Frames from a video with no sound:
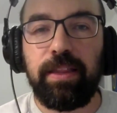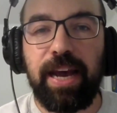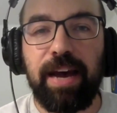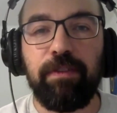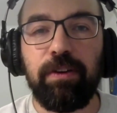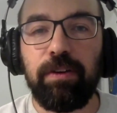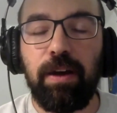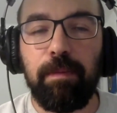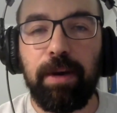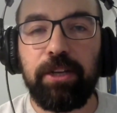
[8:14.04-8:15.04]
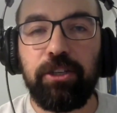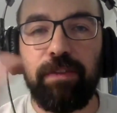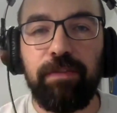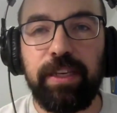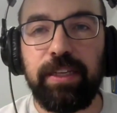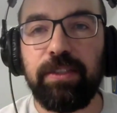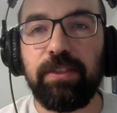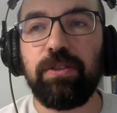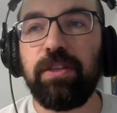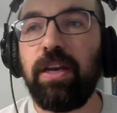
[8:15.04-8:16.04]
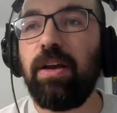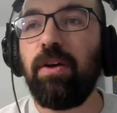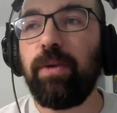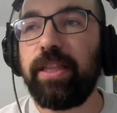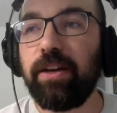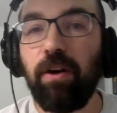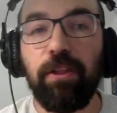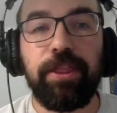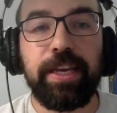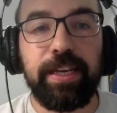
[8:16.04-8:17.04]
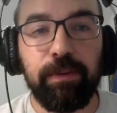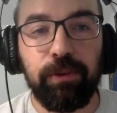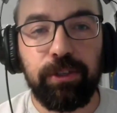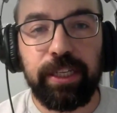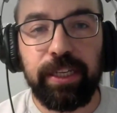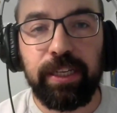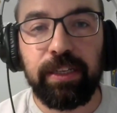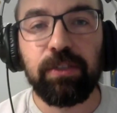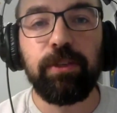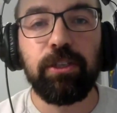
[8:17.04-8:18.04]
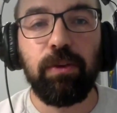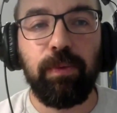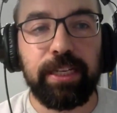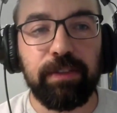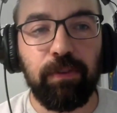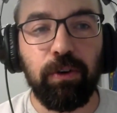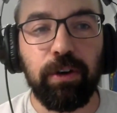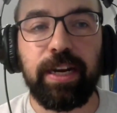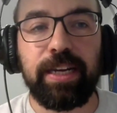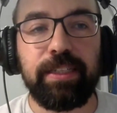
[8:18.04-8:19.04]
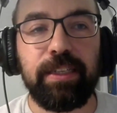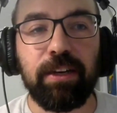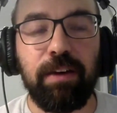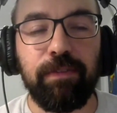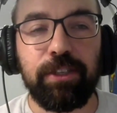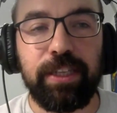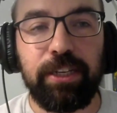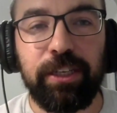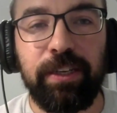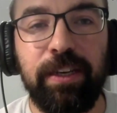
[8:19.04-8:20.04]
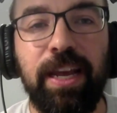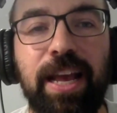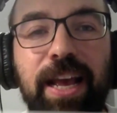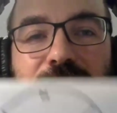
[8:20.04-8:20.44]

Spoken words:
They have a bunch of these, what they call thinking routines, which are ways of organizing the conversation.